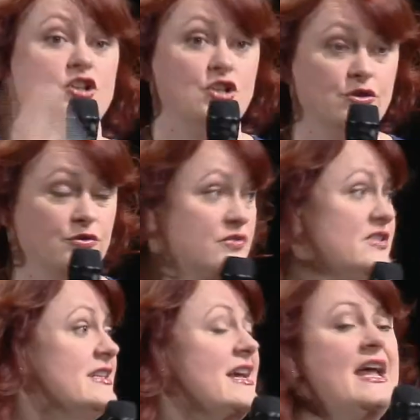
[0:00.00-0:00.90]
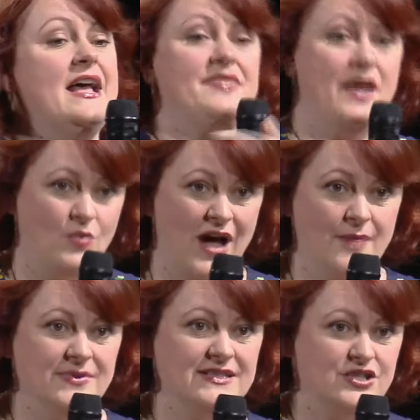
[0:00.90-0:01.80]
used. Then what
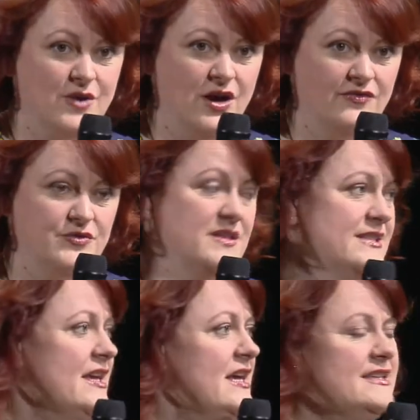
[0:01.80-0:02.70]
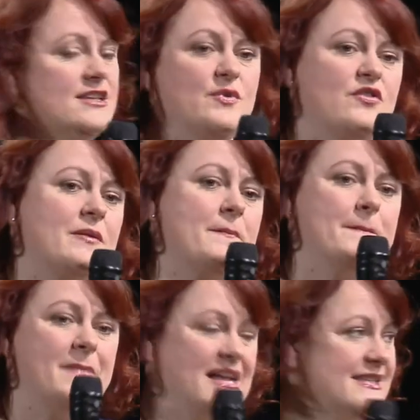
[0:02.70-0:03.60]
happens to it afterwards? So we've got a
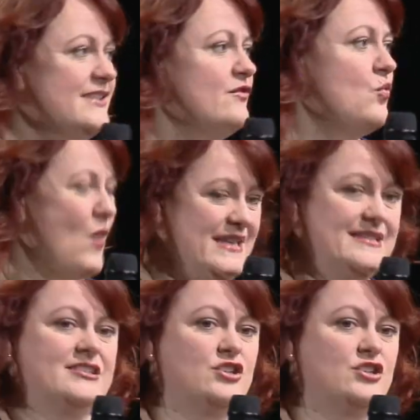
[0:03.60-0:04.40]
massive waste